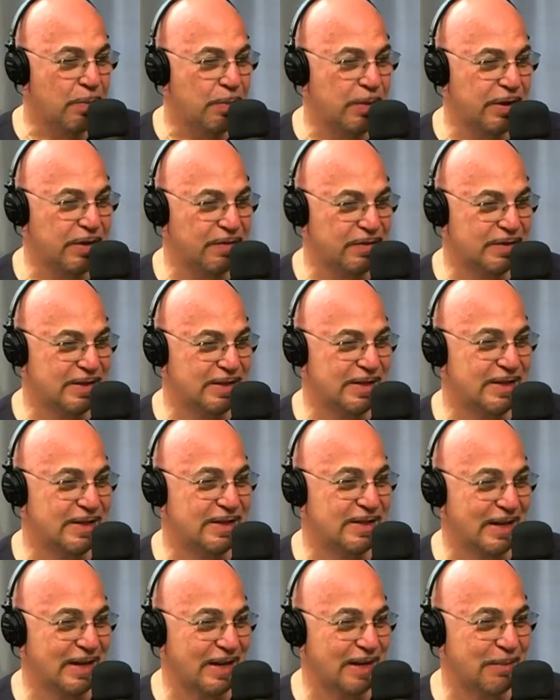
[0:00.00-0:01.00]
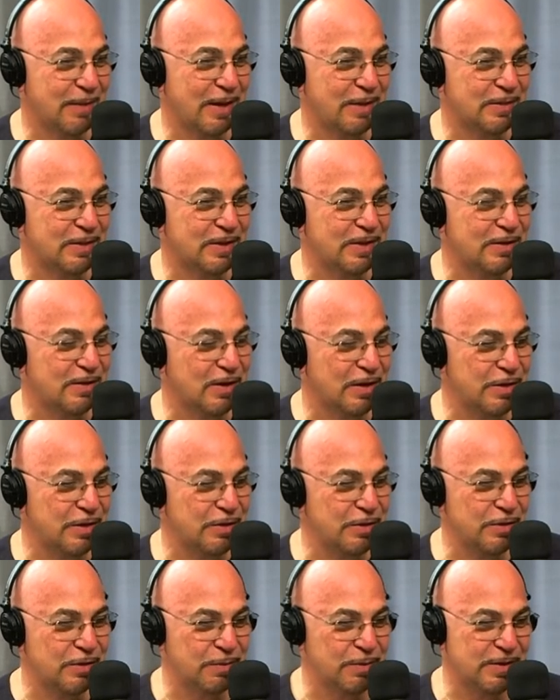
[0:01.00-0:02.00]
But have you seen the time lapse there
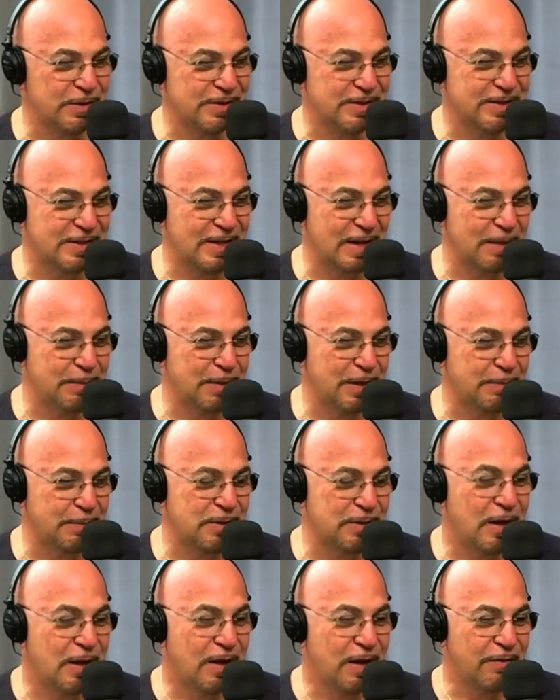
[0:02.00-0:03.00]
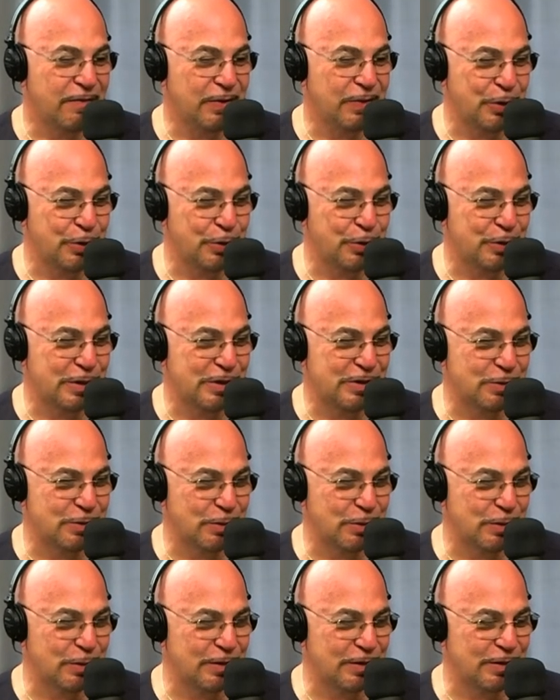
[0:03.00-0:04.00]
on YouTube? There's a time lapse of a 30
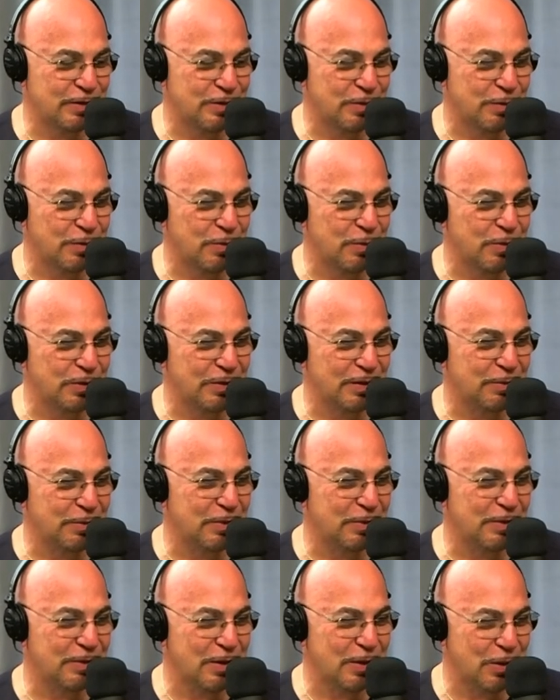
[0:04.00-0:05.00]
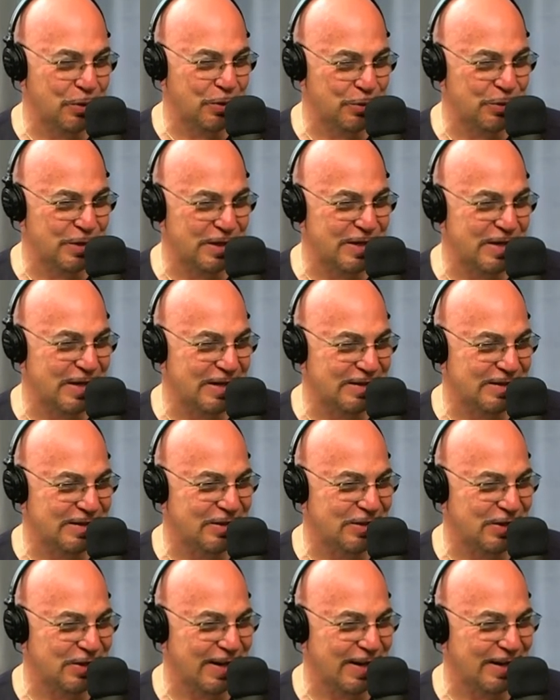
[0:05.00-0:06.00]
story story building built in 30 days
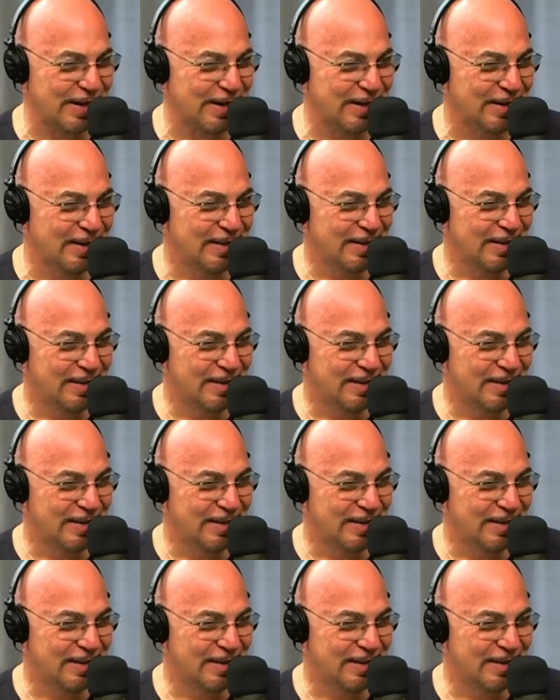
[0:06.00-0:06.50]
in China.